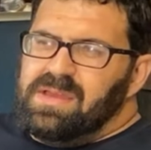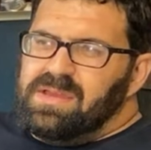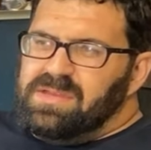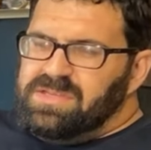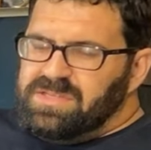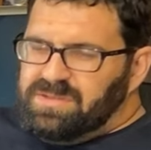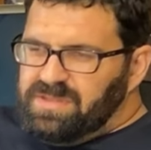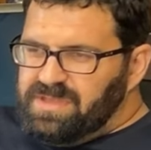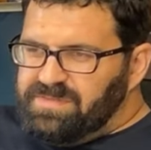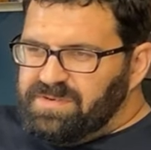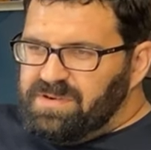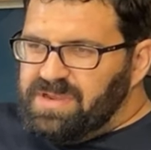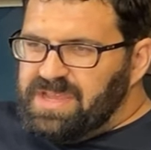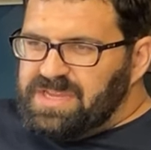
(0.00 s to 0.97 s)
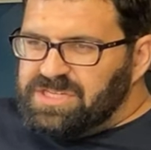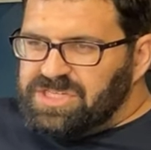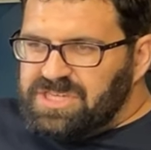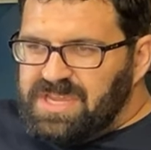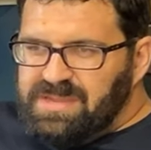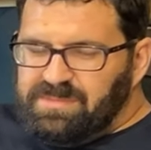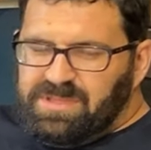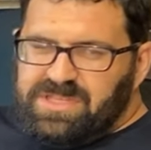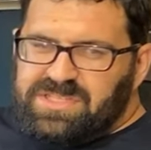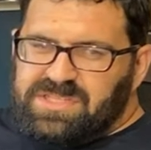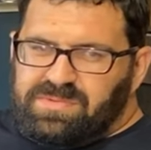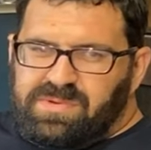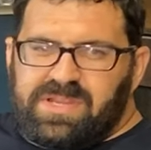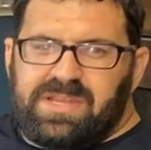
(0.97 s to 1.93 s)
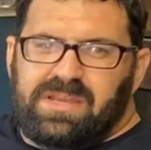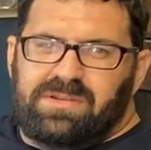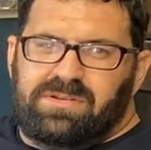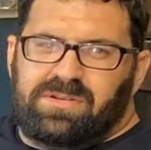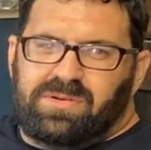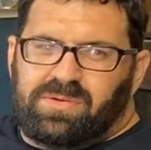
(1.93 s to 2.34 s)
delivered a shameless 300